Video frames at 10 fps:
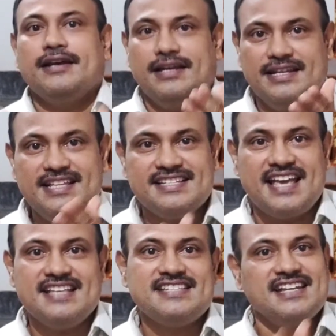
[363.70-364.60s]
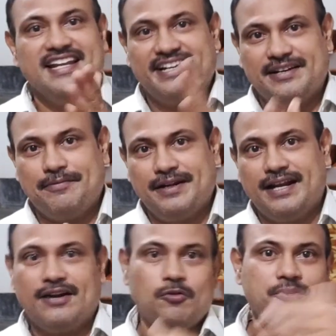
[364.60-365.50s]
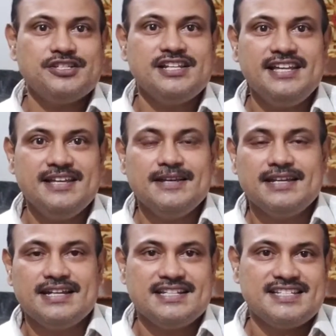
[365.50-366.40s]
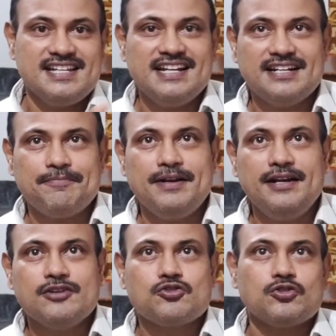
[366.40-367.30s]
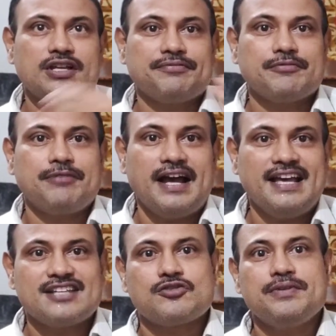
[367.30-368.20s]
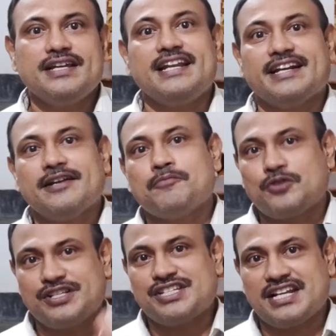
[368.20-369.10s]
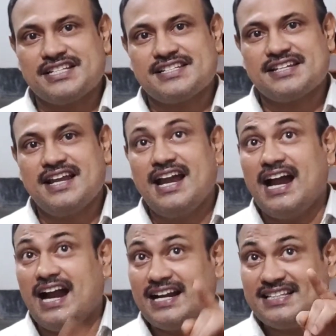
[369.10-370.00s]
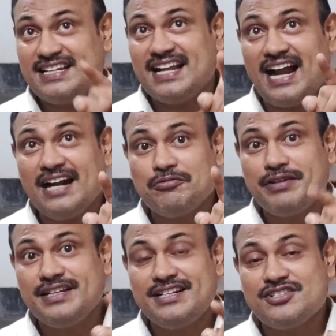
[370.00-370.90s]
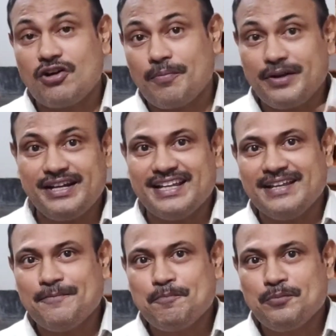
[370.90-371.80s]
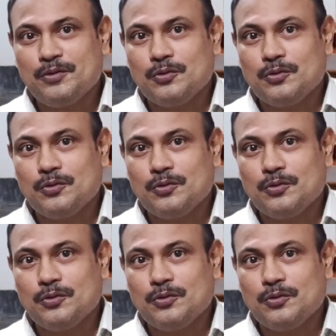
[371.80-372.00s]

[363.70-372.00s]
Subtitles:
in this case electric field, and obviously it is electric field, so therefore phi has to be electric potentials. And the grad when it is operating